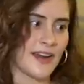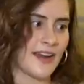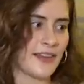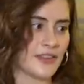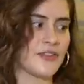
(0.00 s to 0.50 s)
And
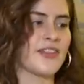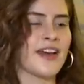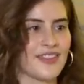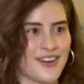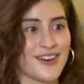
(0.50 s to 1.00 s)
I, I learned
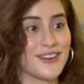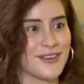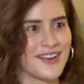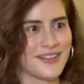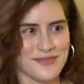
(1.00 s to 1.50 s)
that the hard
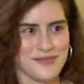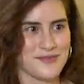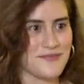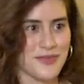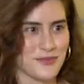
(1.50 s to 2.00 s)
way
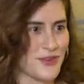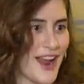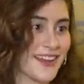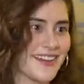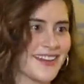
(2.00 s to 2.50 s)
through through
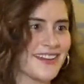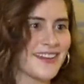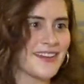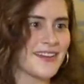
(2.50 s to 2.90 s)
cracking.